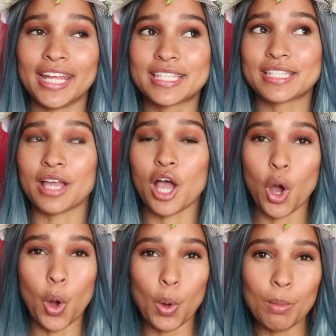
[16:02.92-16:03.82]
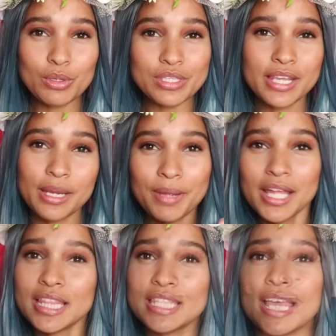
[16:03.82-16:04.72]
it's almost 3
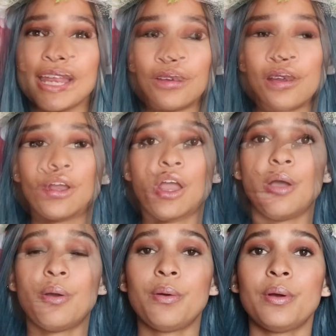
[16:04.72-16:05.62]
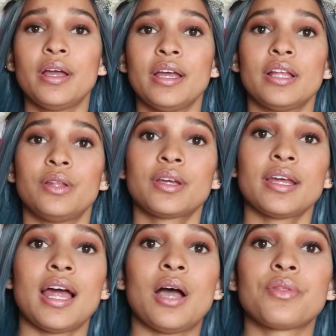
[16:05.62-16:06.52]
months and I can't go. Look
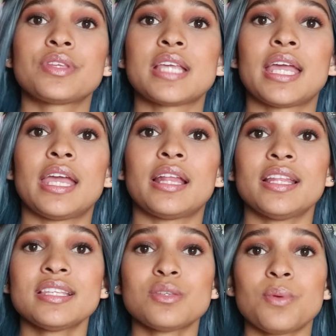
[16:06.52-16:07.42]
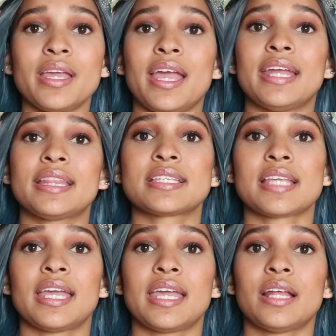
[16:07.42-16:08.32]
at how this hair, this is why I hate this
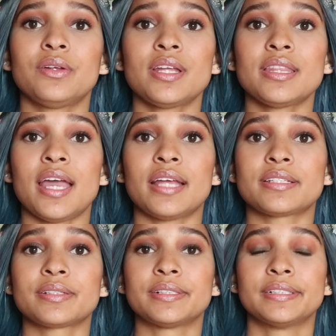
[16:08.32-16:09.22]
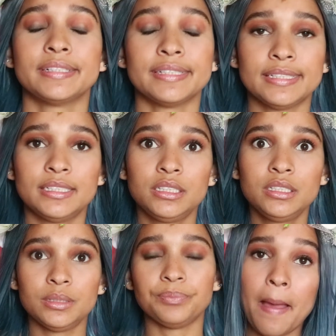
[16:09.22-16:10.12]
hair. Look at
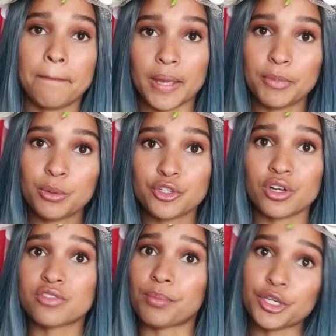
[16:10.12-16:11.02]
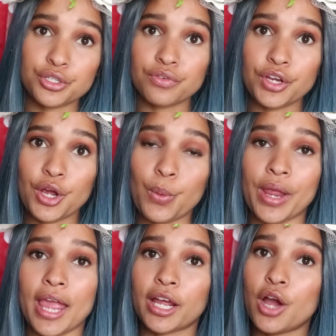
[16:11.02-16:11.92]
that. Maybe do a transformation video
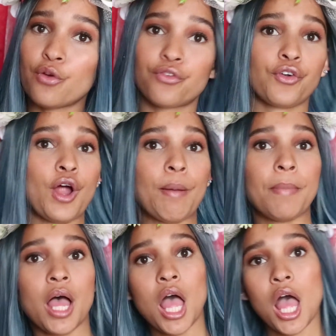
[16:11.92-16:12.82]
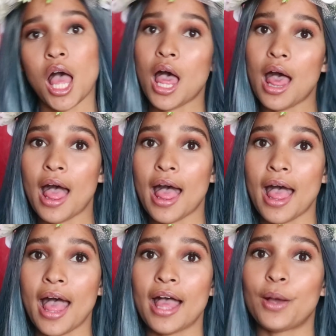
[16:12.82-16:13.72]
where I go from
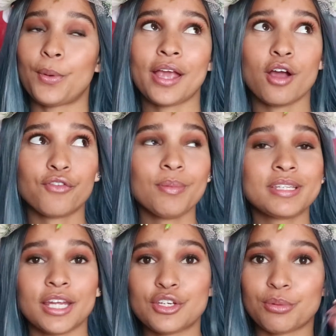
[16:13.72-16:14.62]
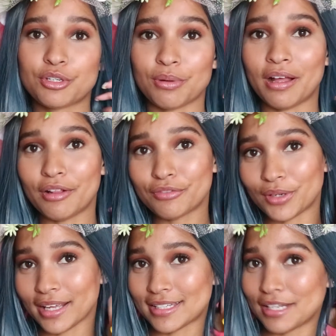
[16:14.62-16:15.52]
a 10 to a 12 or
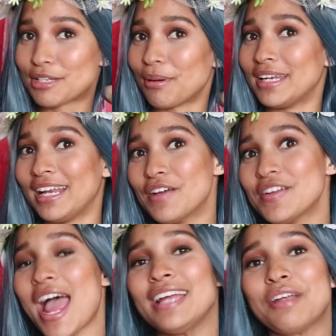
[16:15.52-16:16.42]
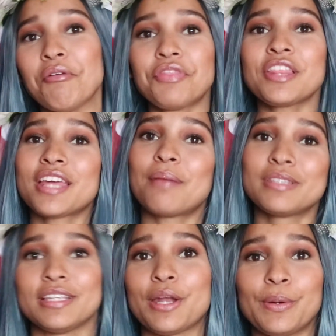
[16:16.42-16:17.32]
like a 10 to an 11. I don't think that I'm
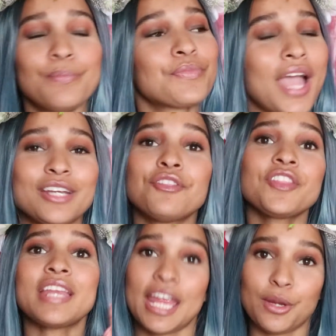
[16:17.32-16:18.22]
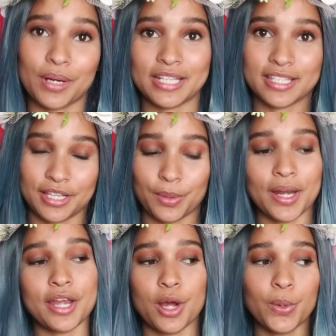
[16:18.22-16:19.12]
a zero. I don't think that anyone is a zero.
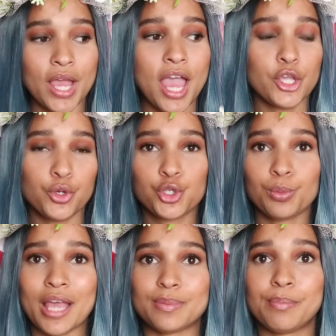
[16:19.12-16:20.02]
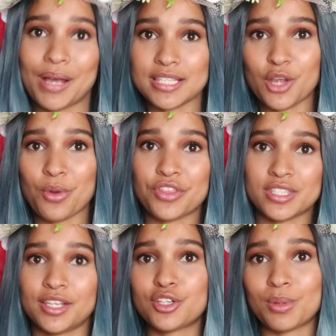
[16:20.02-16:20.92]
And I know YouTube has been buzzing with the
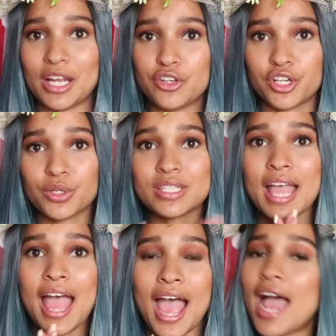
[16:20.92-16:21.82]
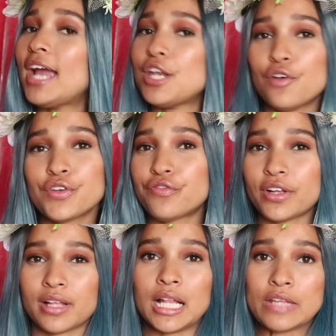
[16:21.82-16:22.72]
0 to 100 looks. I know for the
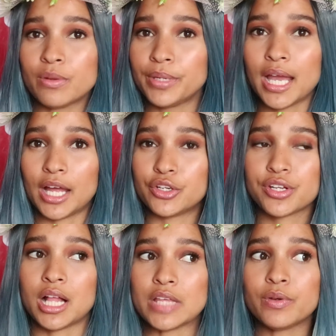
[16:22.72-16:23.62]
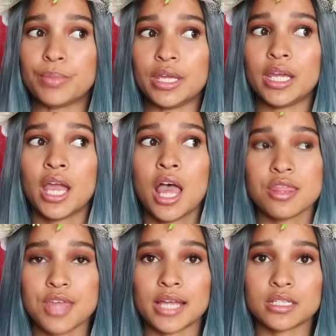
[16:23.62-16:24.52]
fact that I'll never be 100. I'll never be
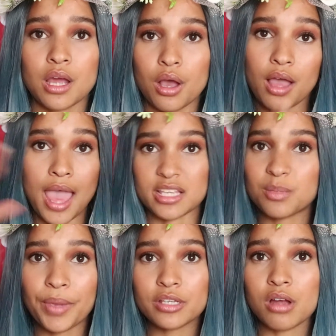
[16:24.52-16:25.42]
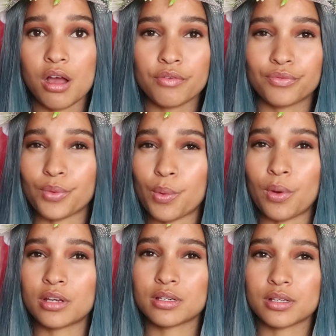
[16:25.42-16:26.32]
that aspect of
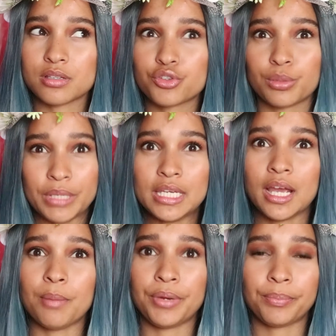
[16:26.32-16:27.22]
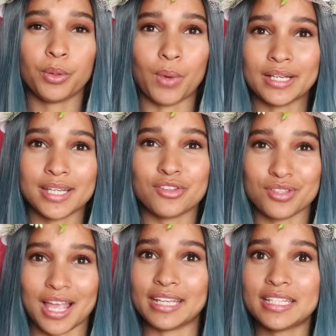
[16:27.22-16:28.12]
what social media and people want in
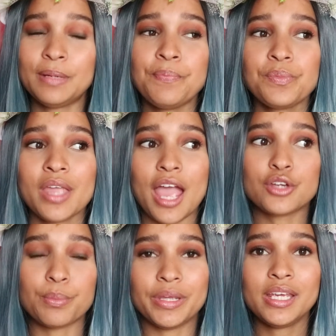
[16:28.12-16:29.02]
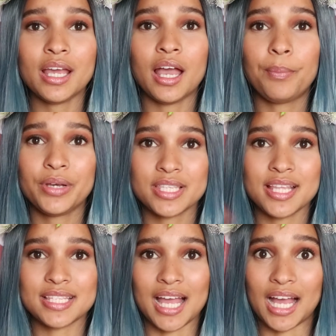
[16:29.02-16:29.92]
society. And to me, a person
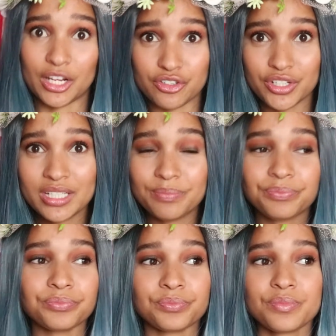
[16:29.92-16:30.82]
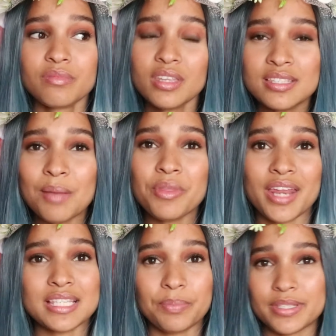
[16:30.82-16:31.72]
that's 100 is someone
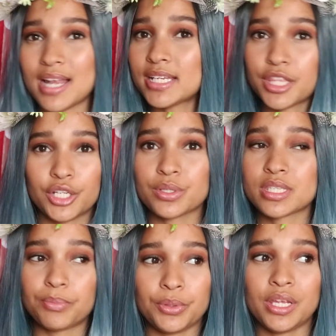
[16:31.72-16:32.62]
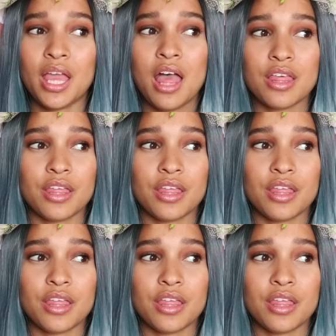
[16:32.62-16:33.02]
that has the personality, the looks, the beauty,